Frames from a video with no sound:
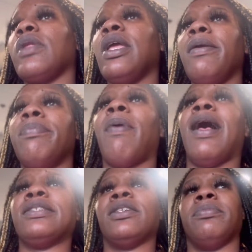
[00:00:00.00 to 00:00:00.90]
he
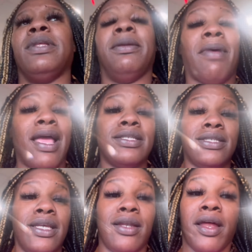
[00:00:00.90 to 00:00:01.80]
possibly might
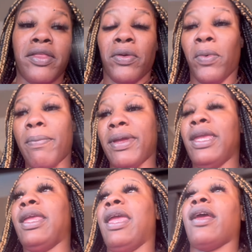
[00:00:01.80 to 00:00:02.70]
see another one, but
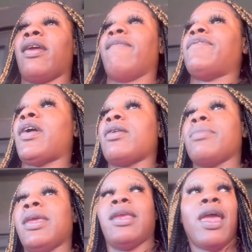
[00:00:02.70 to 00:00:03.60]
he can't confirm
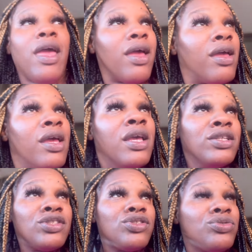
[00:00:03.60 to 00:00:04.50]
it yet.
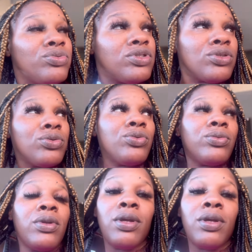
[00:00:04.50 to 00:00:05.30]
It's too soon.